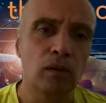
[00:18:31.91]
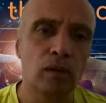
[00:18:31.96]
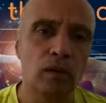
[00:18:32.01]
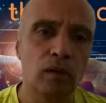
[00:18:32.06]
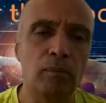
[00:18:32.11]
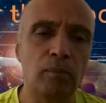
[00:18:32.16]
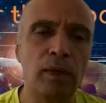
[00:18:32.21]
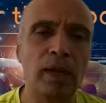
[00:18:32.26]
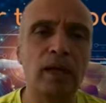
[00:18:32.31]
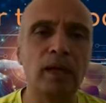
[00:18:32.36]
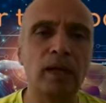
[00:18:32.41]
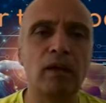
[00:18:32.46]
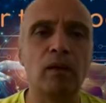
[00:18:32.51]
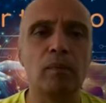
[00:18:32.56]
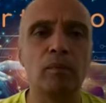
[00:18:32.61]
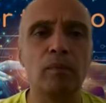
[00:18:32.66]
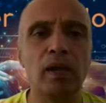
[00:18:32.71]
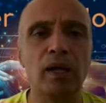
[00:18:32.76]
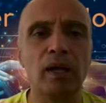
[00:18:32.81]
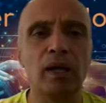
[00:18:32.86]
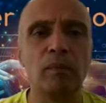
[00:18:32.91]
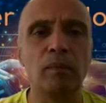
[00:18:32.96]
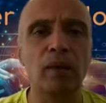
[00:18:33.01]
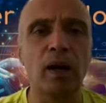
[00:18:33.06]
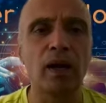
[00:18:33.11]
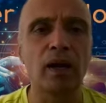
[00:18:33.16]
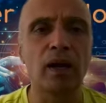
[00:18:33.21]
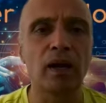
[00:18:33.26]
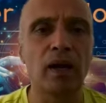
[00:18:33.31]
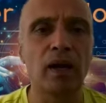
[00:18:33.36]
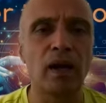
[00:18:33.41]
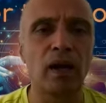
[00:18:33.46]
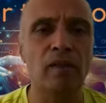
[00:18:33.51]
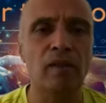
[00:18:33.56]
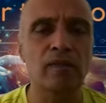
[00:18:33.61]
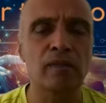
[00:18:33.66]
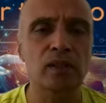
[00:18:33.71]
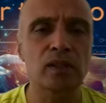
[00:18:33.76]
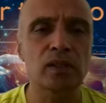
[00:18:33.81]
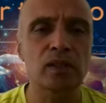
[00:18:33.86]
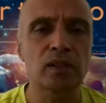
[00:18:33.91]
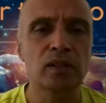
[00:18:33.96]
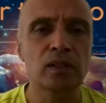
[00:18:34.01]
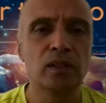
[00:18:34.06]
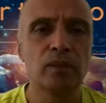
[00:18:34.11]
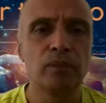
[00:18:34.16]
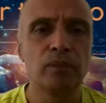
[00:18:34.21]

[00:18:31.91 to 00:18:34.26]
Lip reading: make demand drafts.